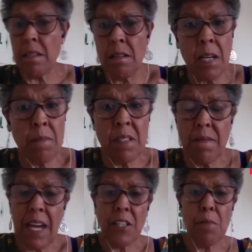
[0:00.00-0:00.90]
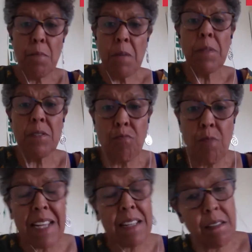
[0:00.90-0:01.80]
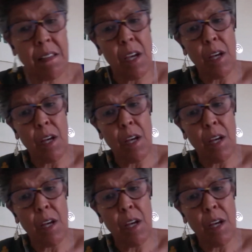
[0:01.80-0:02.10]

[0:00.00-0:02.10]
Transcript: in terms of actually people's rights